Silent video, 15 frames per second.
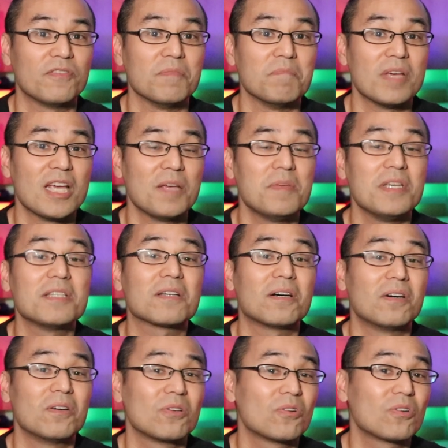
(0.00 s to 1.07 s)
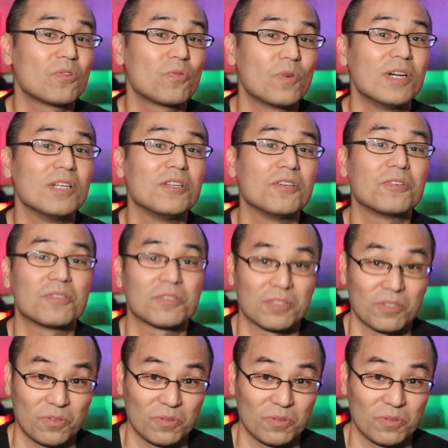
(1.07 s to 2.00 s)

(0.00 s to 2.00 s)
in babies under 1 year